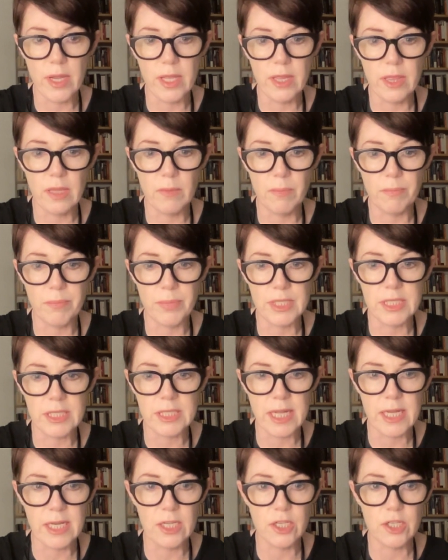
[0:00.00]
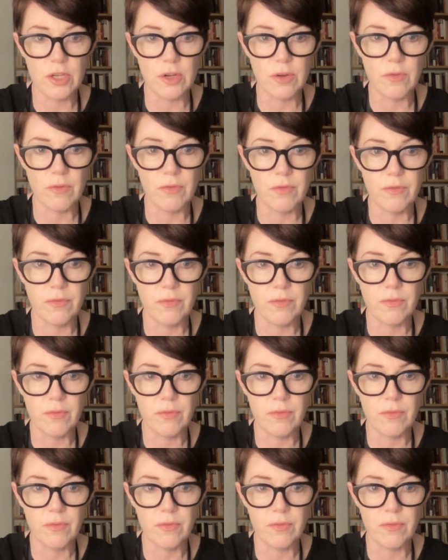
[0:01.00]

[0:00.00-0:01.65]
in the percentage of